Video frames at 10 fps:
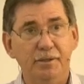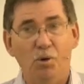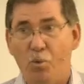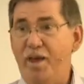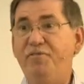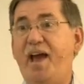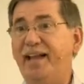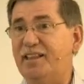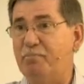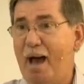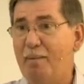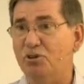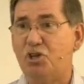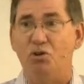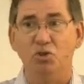We've got the Bible
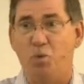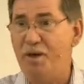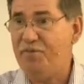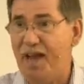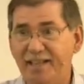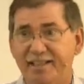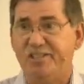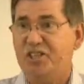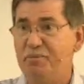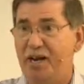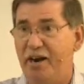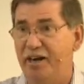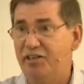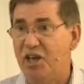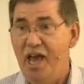schools, we've got the
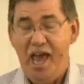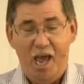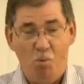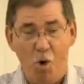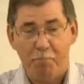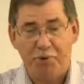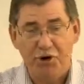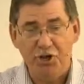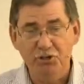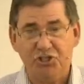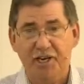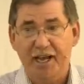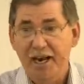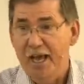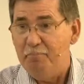seminaries, and we're producing it.